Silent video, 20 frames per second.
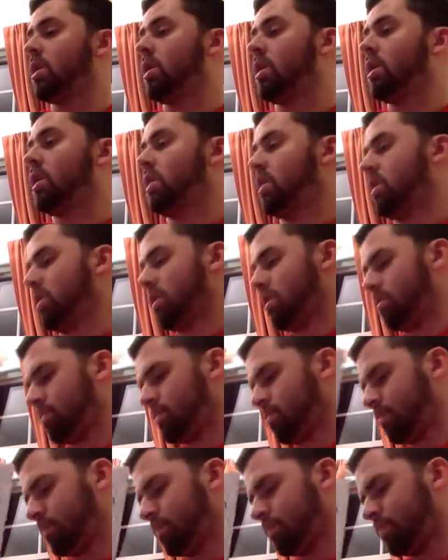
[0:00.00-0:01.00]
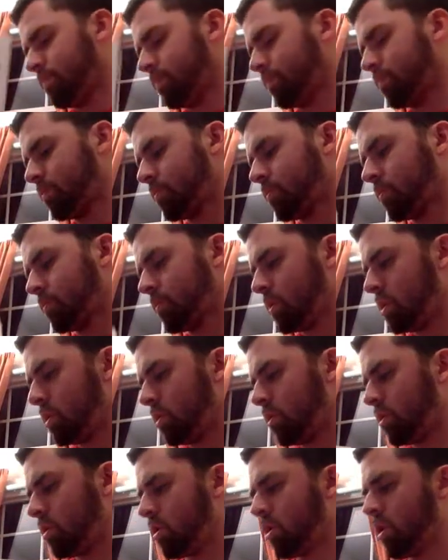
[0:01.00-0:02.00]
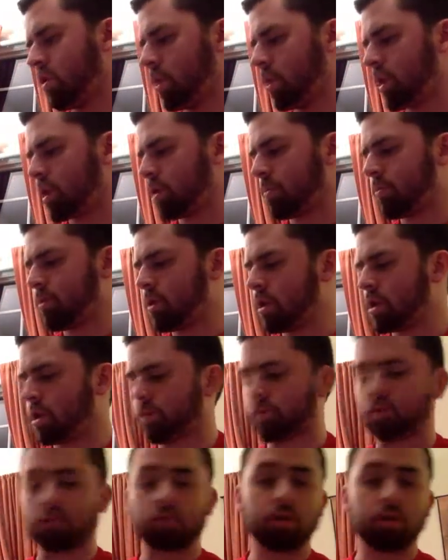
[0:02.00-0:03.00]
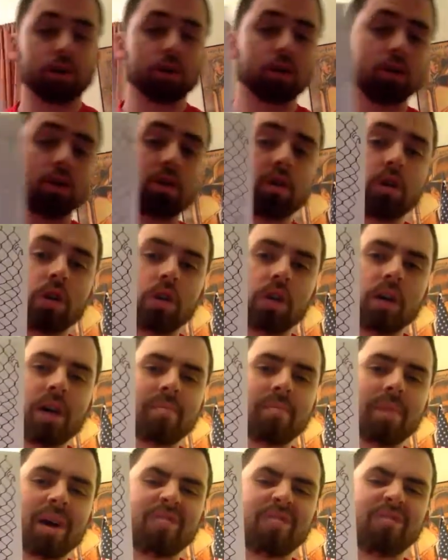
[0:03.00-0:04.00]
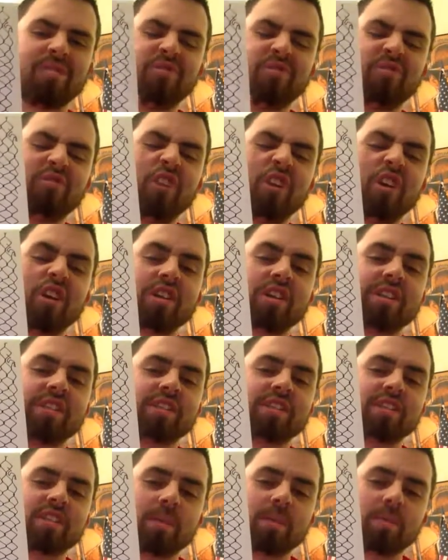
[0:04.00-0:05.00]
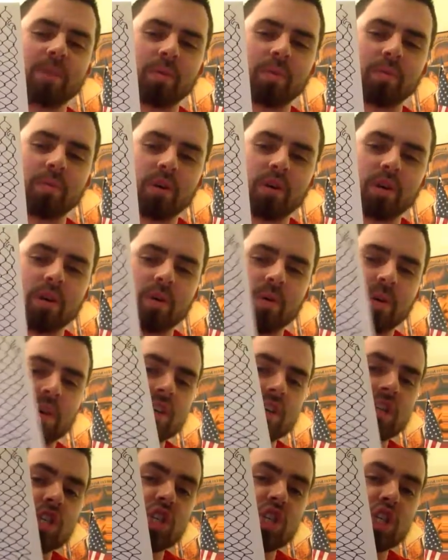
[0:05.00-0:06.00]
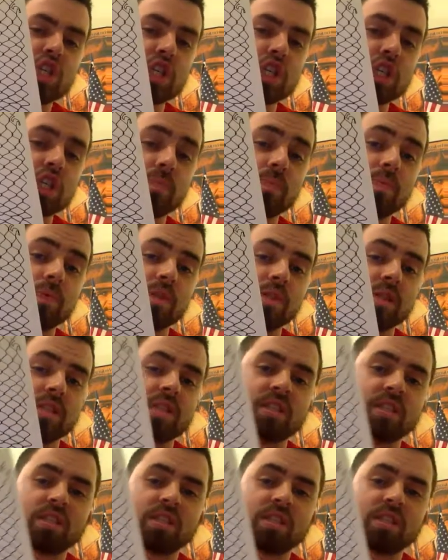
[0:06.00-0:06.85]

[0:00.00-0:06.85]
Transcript: And going in a pretty different direction, you got my fucking clipping, bro. Clipping.